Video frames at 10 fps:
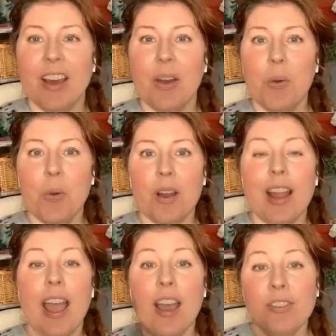or
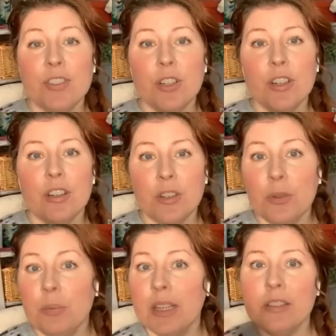after
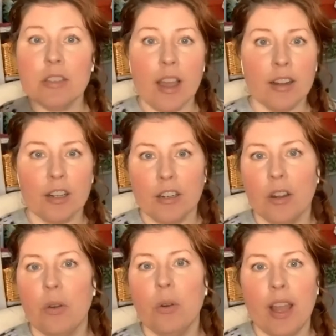you play soccer
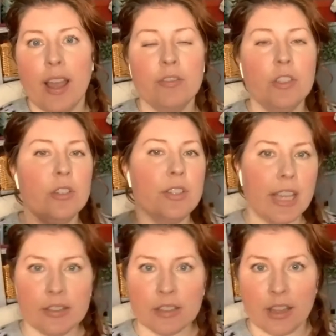or after
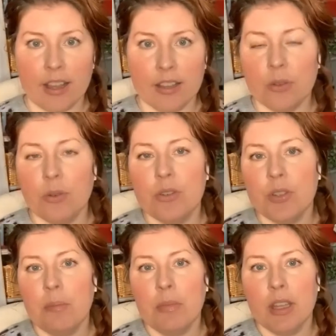dance class or
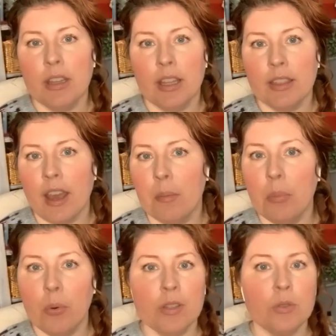something like that,
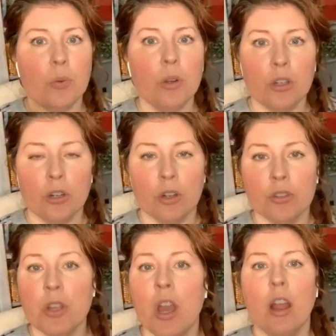boys or
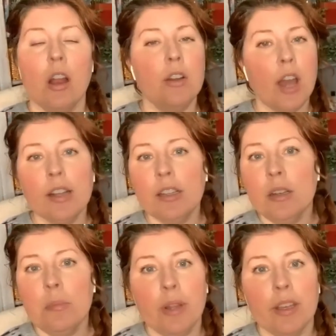girls are not going
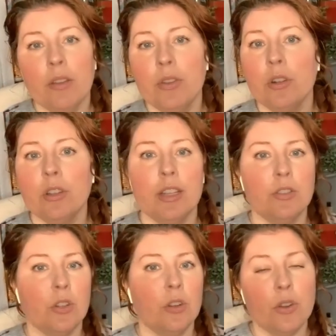to break out their
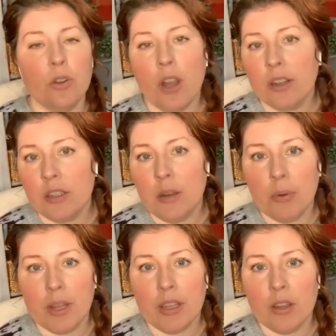cleanser. They're not going to
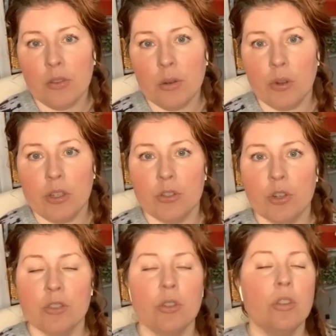break out their
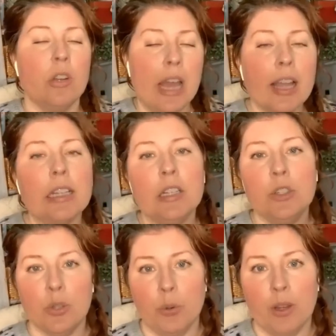moisturizer. They're not going to
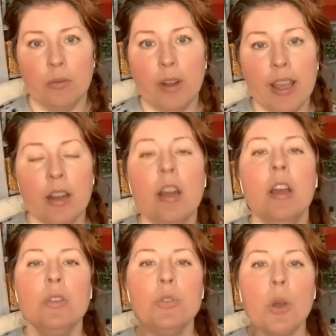do it, right?
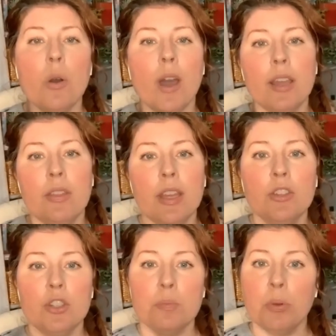So I
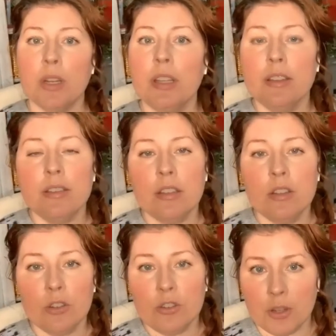think just putting this in
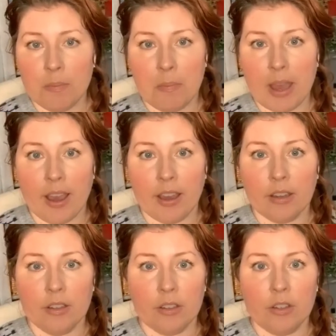your gym
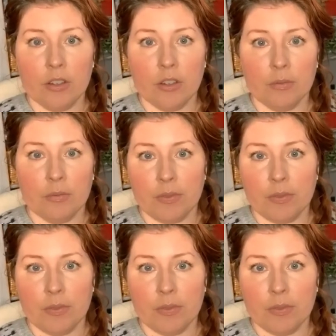bag, in your